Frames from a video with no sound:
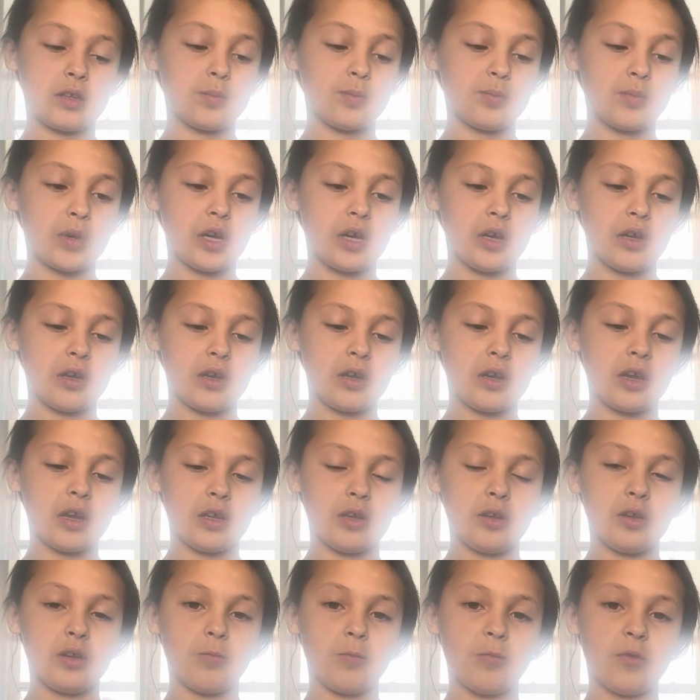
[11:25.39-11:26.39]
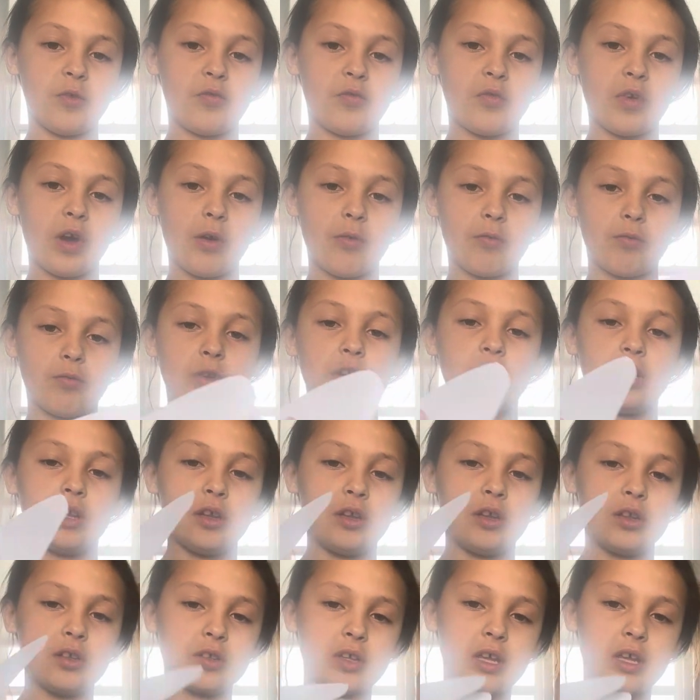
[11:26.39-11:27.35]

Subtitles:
but without rings,